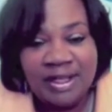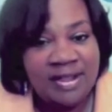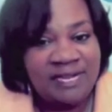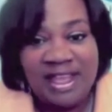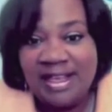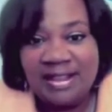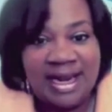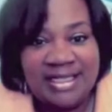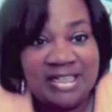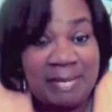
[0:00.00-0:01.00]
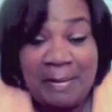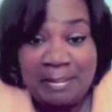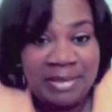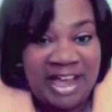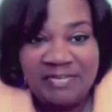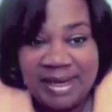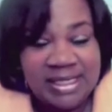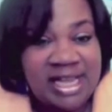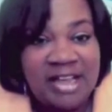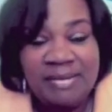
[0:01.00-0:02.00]
thing that I did, my Life by
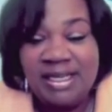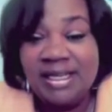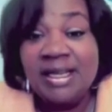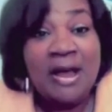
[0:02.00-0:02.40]
Design Media,